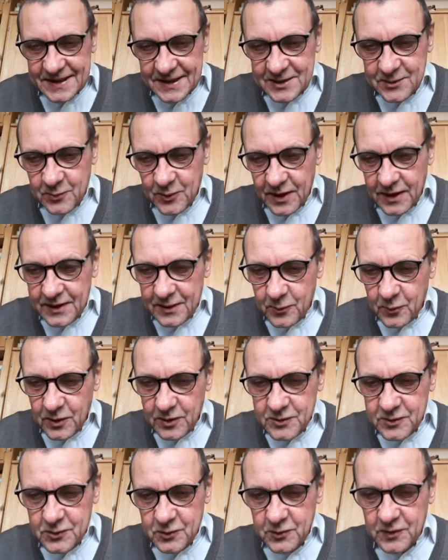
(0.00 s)
as well. They
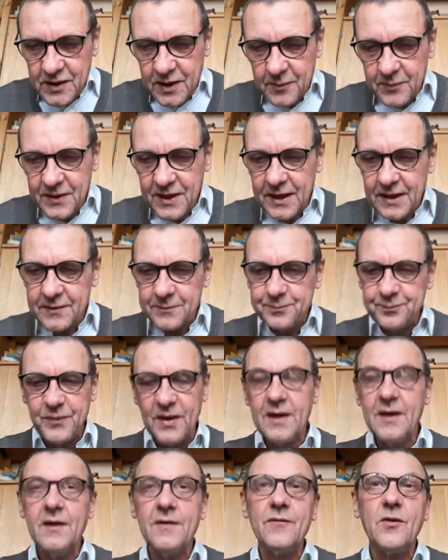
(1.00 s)
will soon come down.
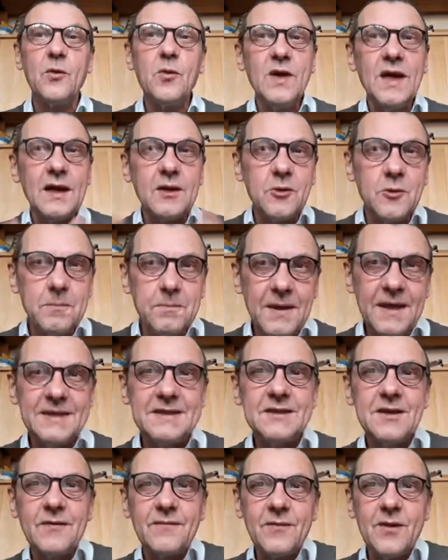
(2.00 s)
For we are the
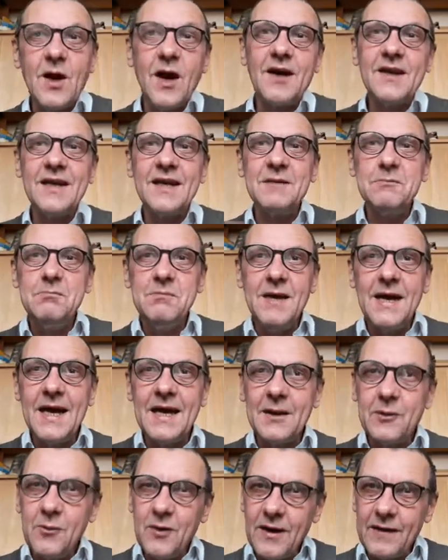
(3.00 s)
best of God and
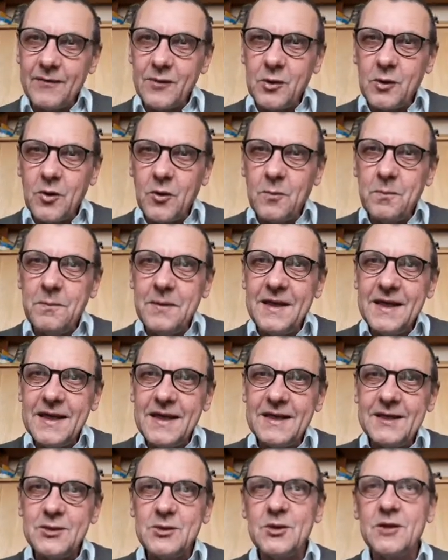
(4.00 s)
man. We are the
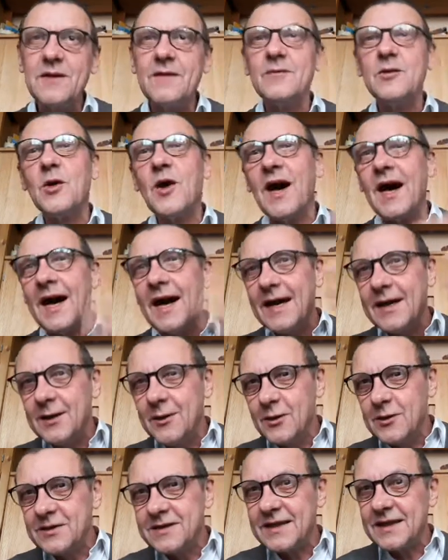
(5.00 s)
combination of the
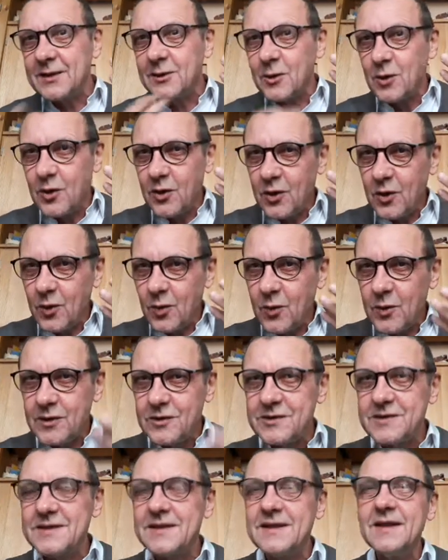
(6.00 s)
highest and the
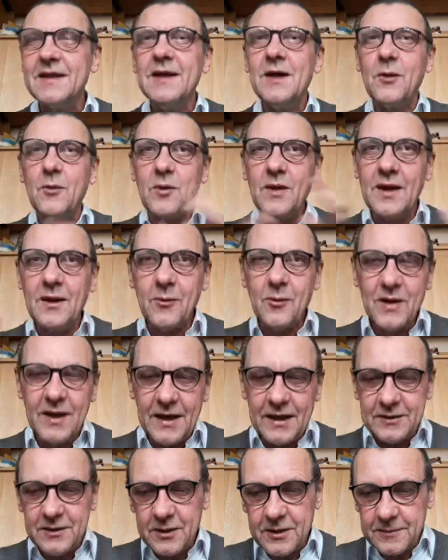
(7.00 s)
lowest.
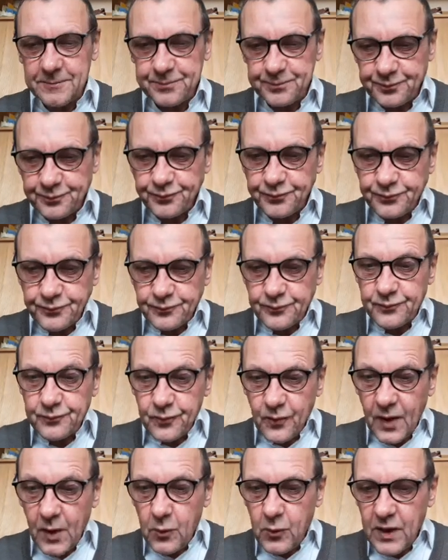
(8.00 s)

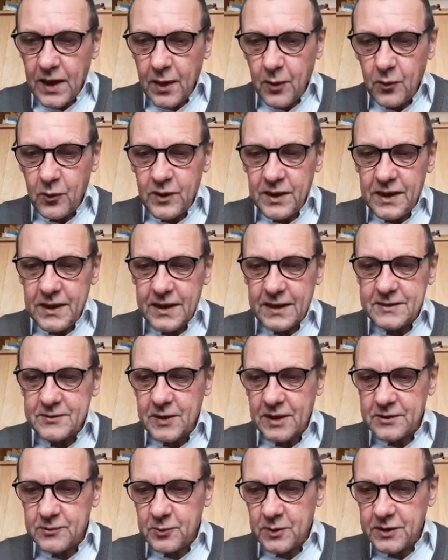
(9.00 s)
We are really,
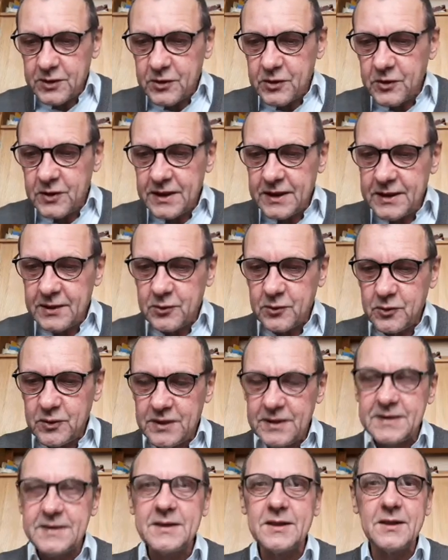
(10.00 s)
as we tune in to
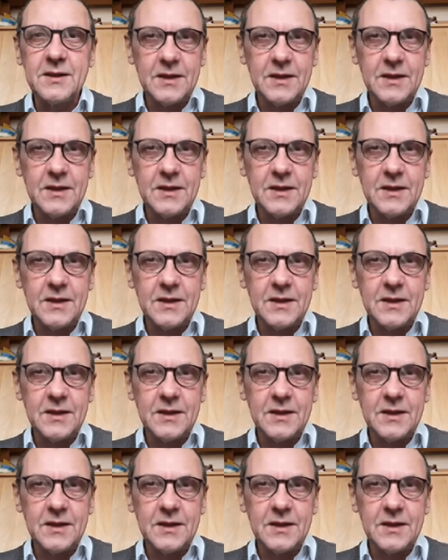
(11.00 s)
this